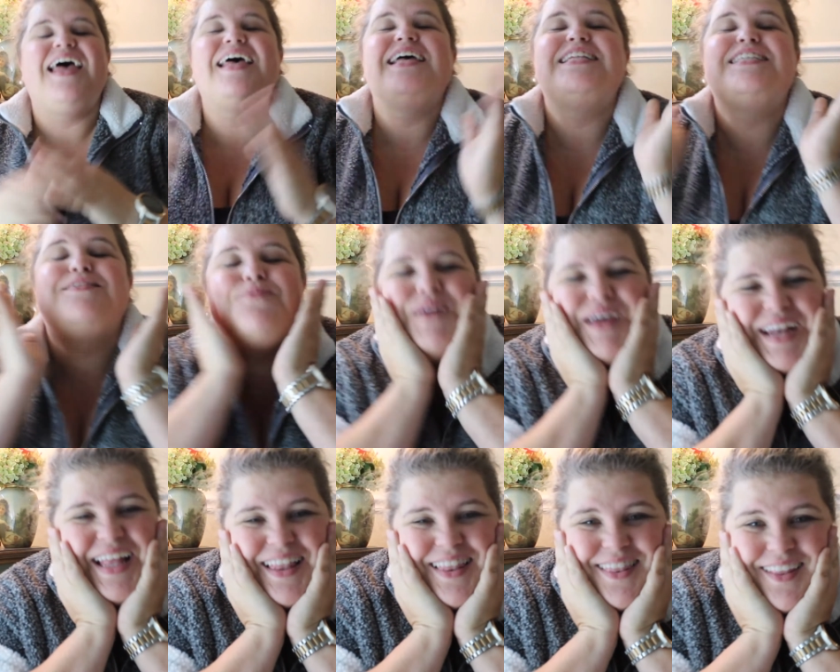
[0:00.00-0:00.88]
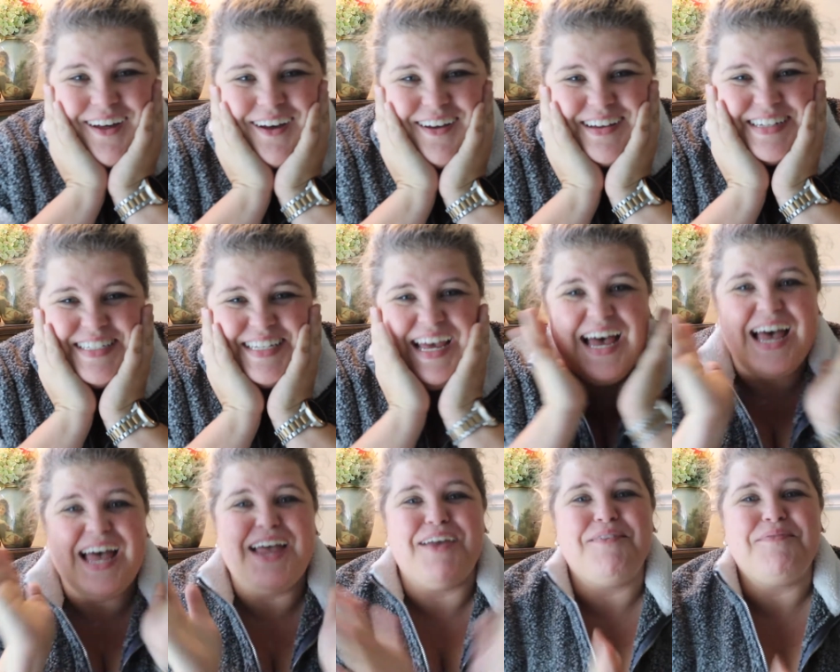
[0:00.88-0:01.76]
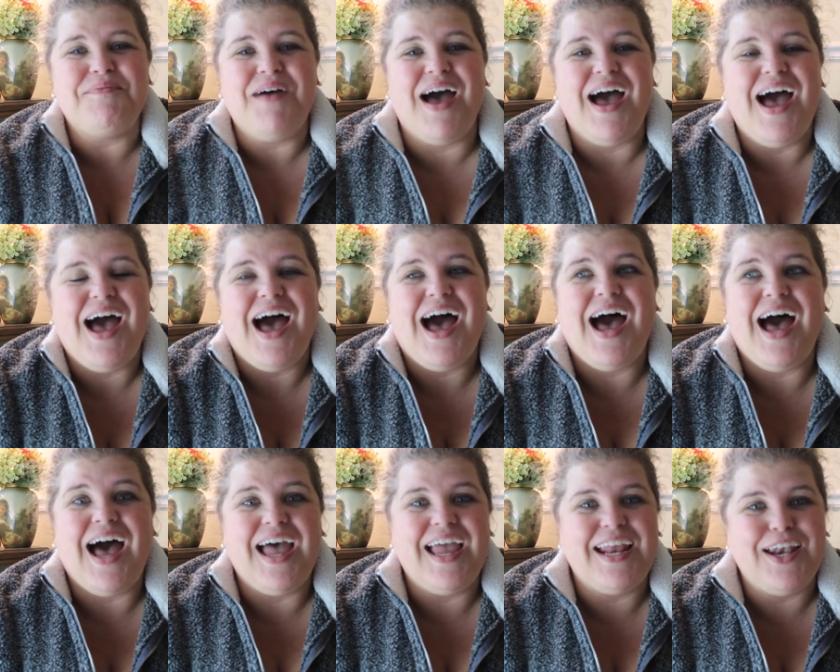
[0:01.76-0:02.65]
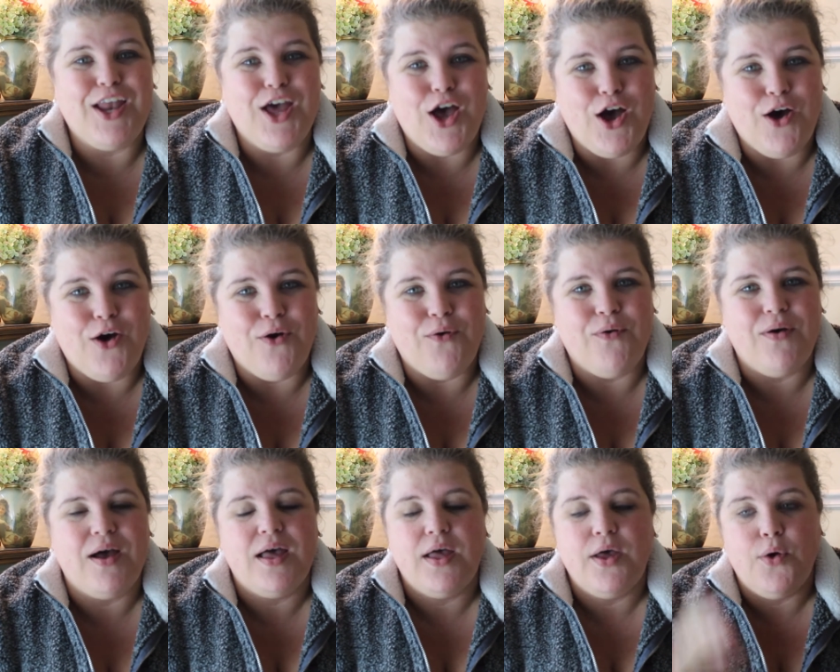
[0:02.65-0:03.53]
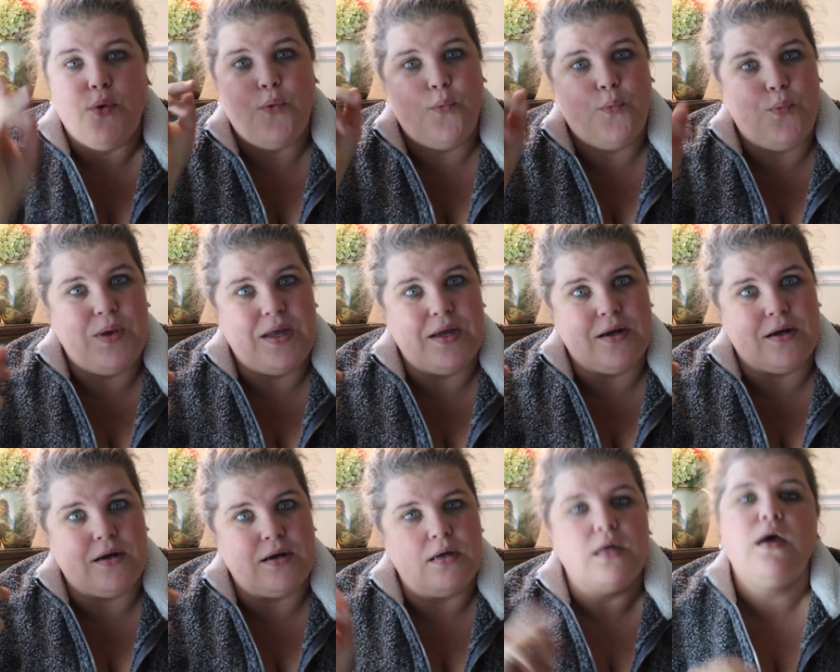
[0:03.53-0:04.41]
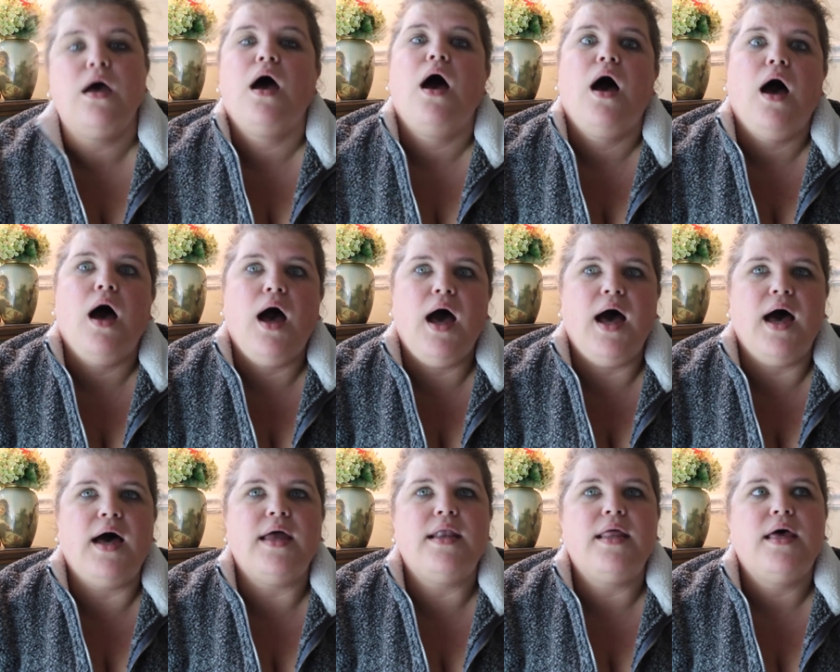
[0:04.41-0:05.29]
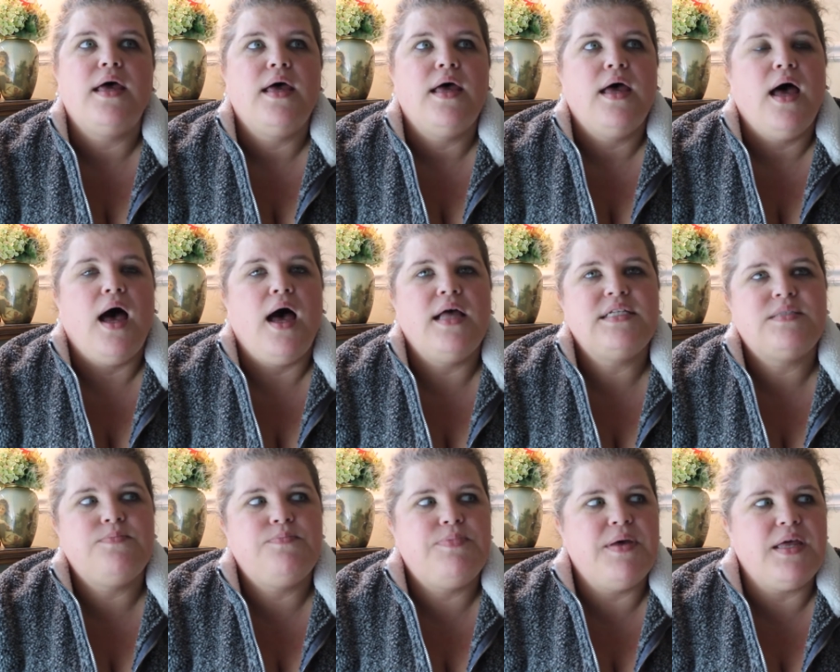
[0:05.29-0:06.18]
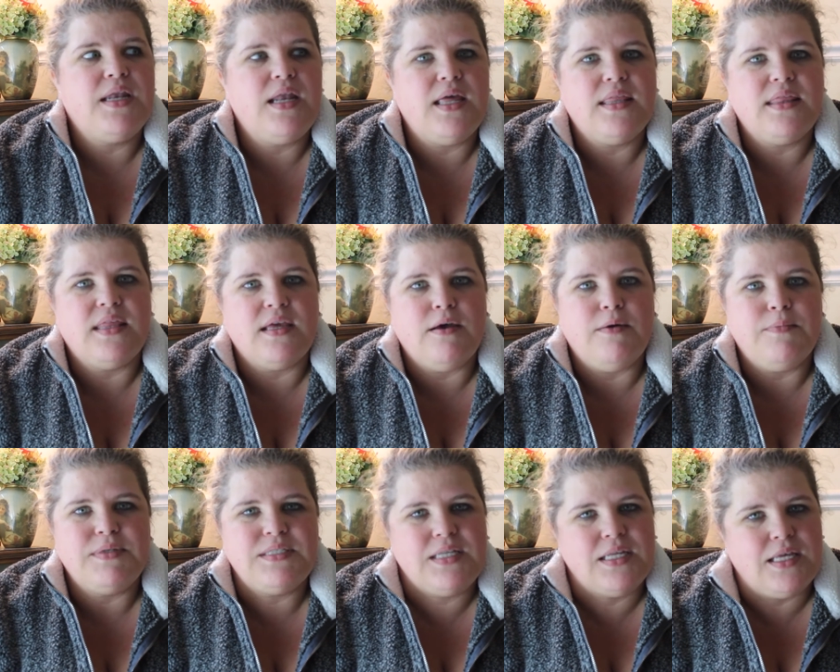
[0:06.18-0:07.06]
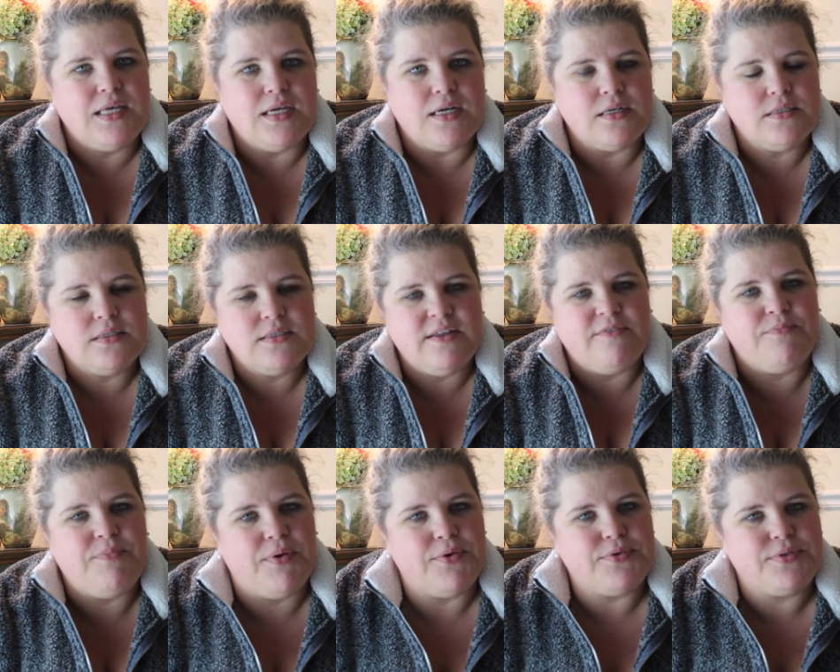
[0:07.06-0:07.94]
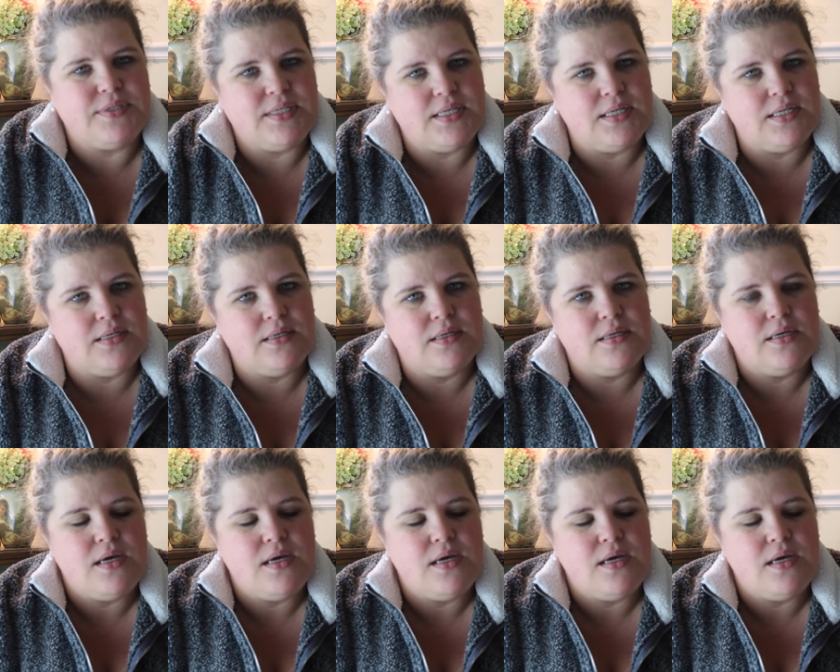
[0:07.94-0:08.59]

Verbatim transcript: it's been a long time. I know, weird, odd. It's been, I think, almost a year since I've posted